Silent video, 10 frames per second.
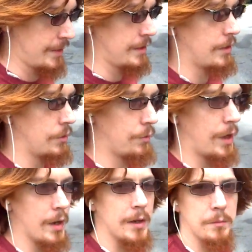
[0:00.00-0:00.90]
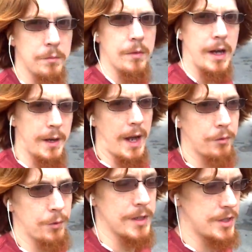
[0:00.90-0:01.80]
I was
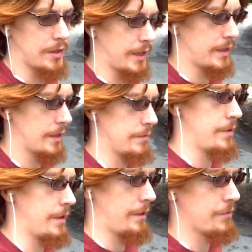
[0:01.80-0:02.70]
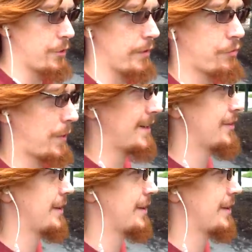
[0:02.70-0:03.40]
watching like a drift racing